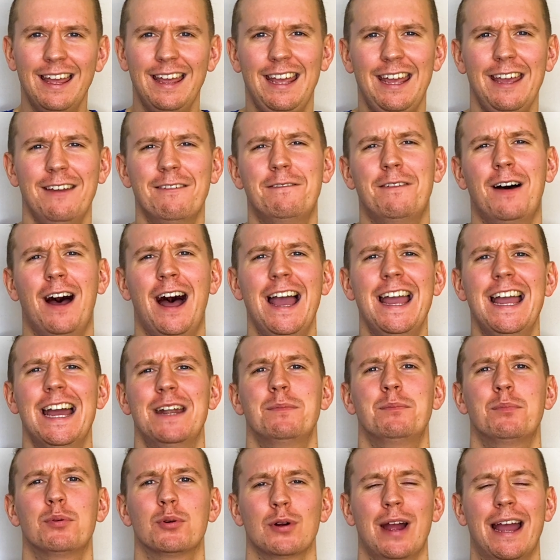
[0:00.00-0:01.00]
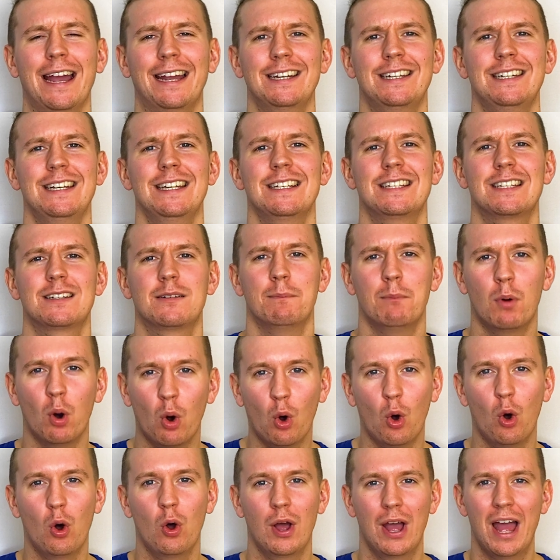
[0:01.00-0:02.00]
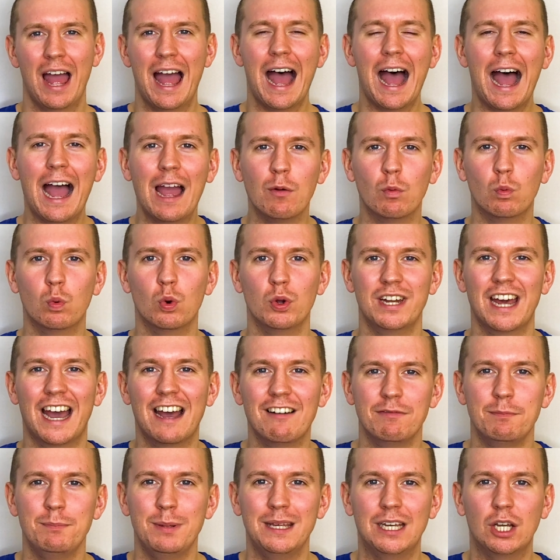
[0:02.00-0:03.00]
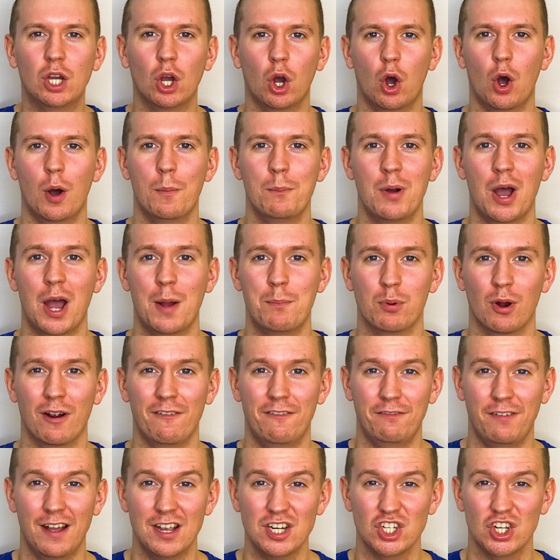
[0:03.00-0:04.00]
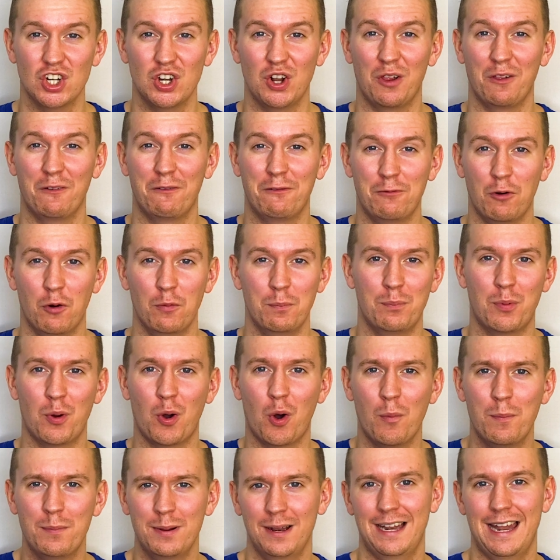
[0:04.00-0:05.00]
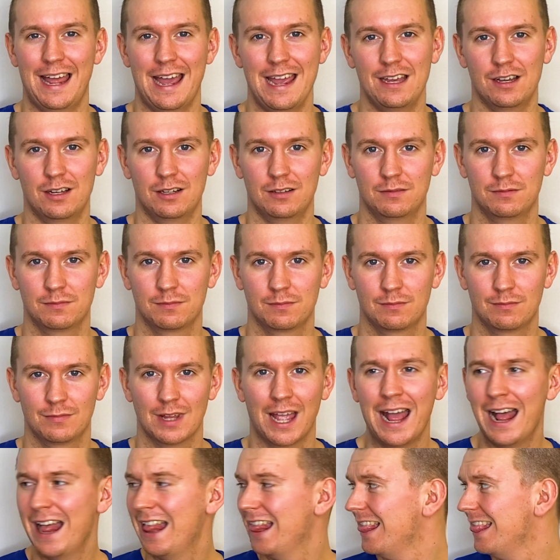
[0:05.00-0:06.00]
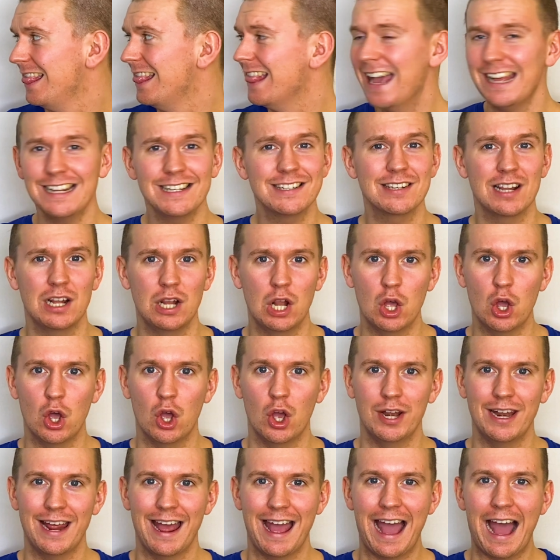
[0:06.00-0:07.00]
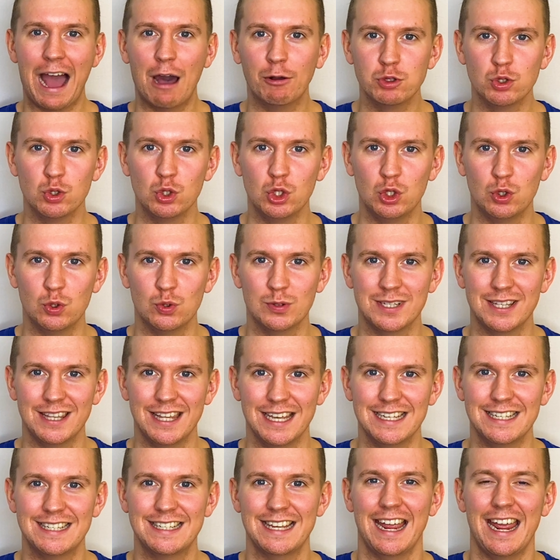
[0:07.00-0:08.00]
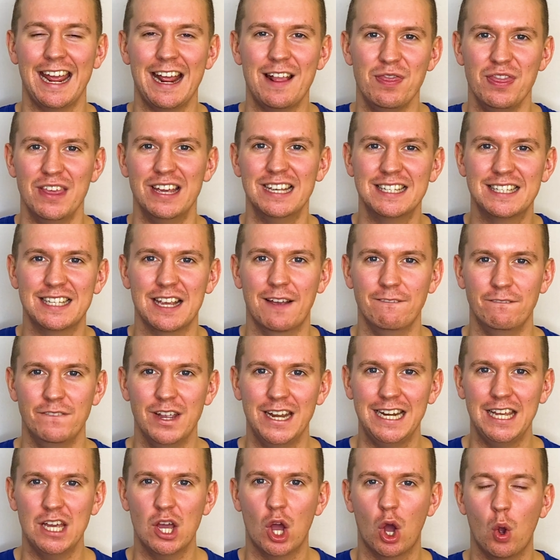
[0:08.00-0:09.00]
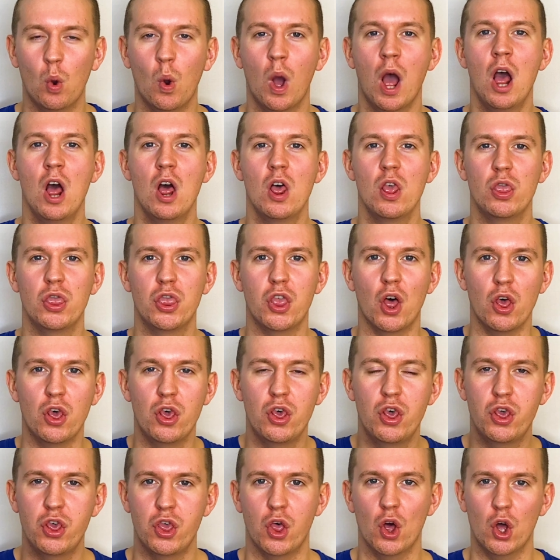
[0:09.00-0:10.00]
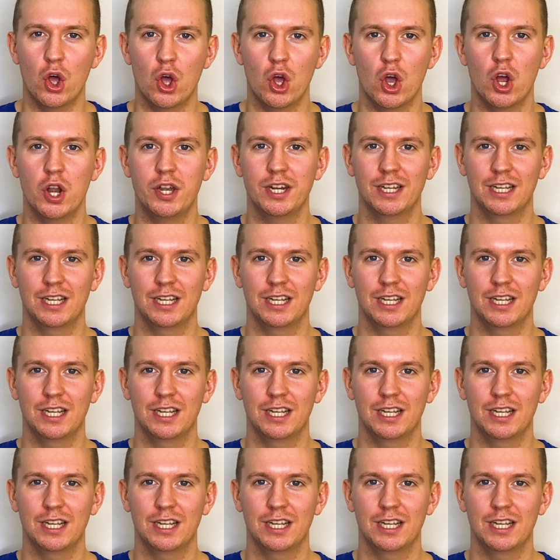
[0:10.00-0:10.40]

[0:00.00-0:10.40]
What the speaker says: If I had practiced more, I would have become a professional football player. Let's learn how to use this in this video, the third